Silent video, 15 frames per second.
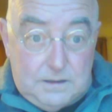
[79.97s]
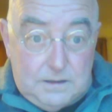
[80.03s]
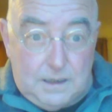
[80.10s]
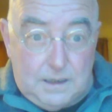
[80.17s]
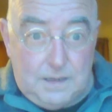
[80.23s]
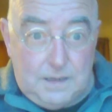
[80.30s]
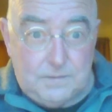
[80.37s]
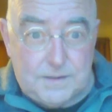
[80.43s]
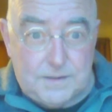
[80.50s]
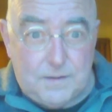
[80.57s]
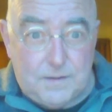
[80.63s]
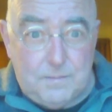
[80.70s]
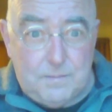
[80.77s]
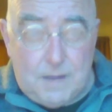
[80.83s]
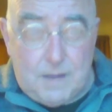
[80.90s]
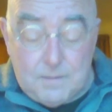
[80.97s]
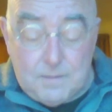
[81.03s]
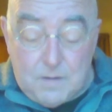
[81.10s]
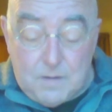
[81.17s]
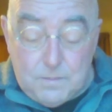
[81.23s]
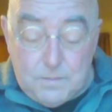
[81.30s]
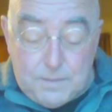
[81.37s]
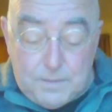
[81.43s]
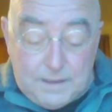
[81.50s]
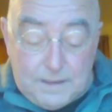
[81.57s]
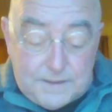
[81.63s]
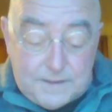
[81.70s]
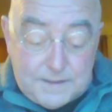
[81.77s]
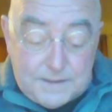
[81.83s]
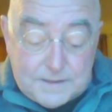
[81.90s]
I was on my
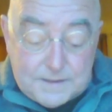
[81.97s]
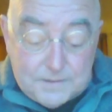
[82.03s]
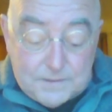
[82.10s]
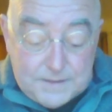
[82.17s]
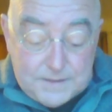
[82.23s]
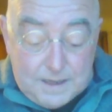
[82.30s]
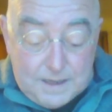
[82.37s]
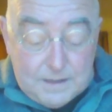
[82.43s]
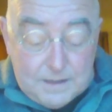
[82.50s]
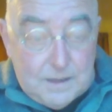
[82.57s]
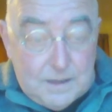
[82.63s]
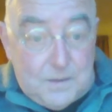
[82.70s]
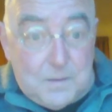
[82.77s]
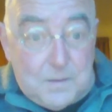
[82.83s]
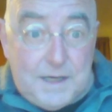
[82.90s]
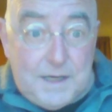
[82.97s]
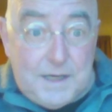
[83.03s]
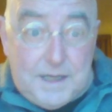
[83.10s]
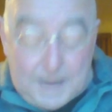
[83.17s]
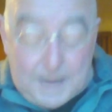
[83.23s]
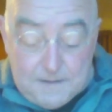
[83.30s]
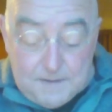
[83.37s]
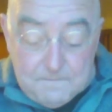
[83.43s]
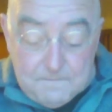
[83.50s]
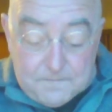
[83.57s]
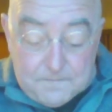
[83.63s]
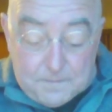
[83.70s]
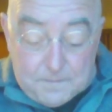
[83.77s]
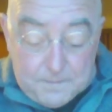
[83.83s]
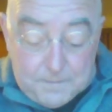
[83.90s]
mobility scooter when he came
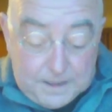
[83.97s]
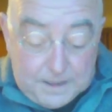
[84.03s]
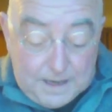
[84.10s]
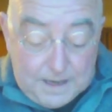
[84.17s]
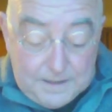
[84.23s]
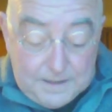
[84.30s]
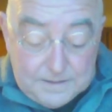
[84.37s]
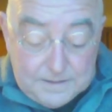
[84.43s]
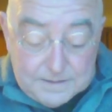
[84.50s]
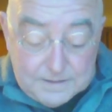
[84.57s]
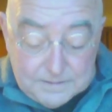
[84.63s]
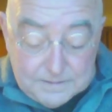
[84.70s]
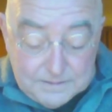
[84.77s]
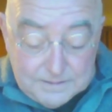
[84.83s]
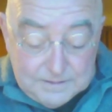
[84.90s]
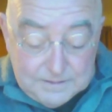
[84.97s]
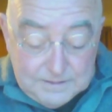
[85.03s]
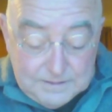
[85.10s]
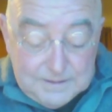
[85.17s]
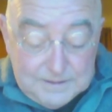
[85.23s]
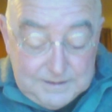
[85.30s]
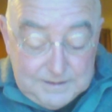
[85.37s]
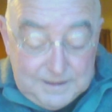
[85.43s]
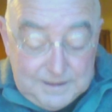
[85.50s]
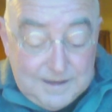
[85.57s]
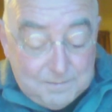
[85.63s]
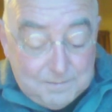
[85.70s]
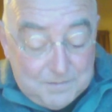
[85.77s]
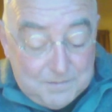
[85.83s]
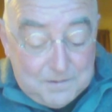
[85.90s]
from behind. He
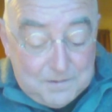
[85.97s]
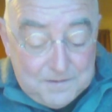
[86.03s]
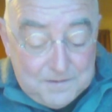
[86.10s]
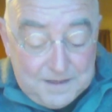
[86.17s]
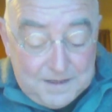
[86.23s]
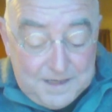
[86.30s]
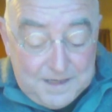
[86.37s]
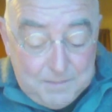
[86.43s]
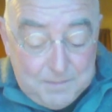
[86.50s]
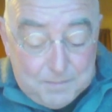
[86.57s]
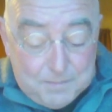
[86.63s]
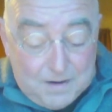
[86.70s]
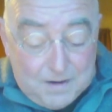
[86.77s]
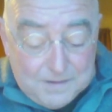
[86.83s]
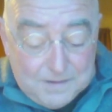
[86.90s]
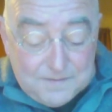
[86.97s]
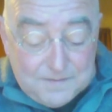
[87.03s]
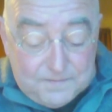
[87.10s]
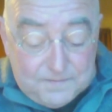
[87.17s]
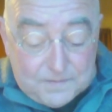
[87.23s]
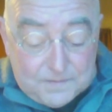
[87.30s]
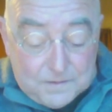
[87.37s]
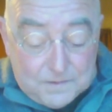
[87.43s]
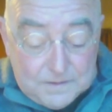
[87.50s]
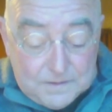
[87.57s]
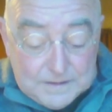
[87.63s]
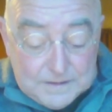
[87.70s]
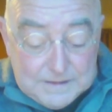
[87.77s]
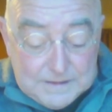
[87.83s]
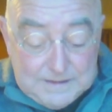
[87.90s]
got more than he bargained for.
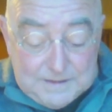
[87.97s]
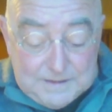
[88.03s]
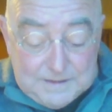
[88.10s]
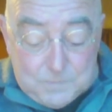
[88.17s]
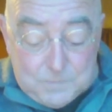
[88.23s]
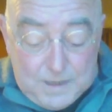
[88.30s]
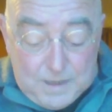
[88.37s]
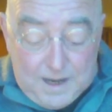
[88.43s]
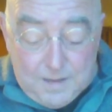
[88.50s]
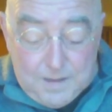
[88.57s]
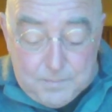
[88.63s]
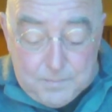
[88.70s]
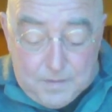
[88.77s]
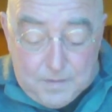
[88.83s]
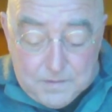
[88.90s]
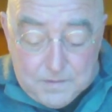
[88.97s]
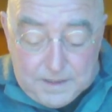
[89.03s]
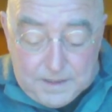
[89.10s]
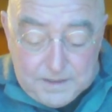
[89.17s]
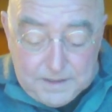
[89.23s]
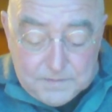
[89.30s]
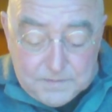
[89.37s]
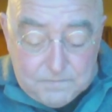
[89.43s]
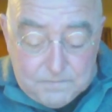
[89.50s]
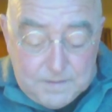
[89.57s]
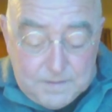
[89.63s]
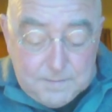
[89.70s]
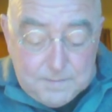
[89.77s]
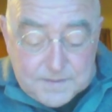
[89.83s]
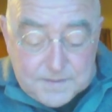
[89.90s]
And when I broke his
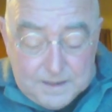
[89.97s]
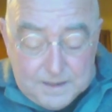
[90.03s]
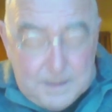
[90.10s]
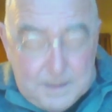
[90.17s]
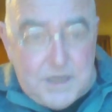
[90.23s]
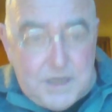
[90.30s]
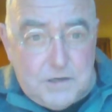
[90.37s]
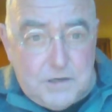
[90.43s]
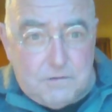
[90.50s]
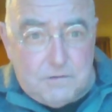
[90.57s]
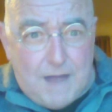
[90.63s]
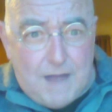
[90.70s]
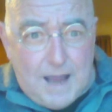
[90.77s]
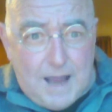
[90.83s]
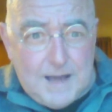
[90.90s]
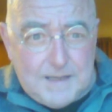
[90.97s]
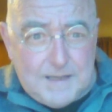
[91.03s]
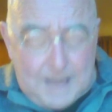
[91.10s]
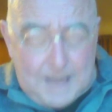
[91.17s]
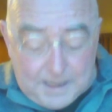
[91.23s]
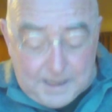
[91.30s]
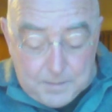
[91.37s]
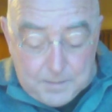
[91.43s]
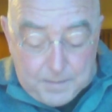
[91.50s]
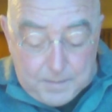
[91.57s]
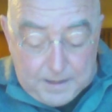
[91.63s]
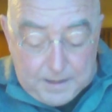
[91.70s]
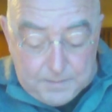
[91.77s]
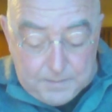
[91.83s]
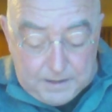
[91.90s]
ribs, he cried like a
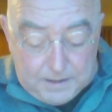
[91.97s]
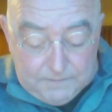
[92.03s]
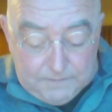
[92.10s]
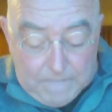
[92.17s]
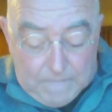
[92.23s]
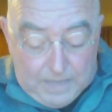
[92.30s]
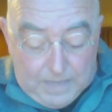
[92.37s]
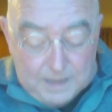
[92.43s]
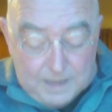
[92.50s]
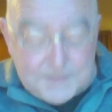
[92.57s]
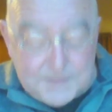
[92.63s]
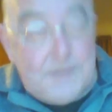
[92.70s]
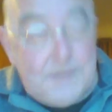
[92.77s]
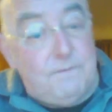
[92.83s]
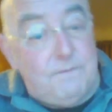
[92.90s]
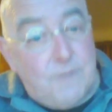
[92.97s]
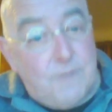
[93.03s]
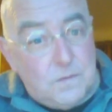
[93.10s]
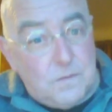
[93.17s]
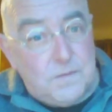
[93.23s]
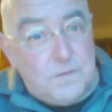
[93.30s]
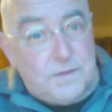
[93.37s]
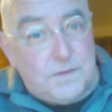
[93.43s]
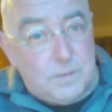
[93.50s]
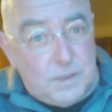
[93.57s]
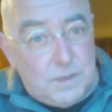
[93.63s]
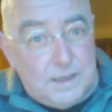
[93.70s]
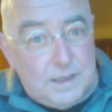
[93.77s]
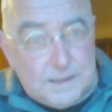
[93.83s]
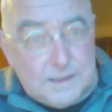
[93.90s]
baby as he phoned the
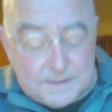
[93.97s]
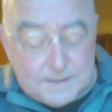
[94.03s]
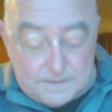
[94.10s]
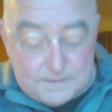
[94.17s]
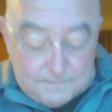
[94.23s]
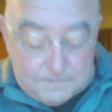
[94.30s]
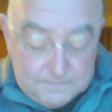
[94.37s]
police.